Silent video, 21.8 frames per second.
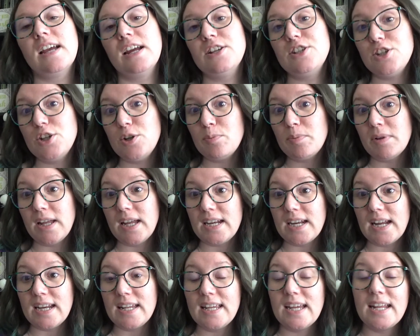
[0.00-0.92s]
I do
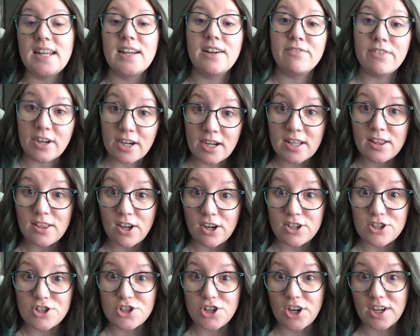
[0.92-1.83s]
plan on getting a very
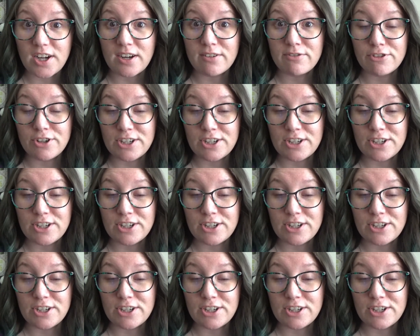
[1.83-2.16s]
large chunk of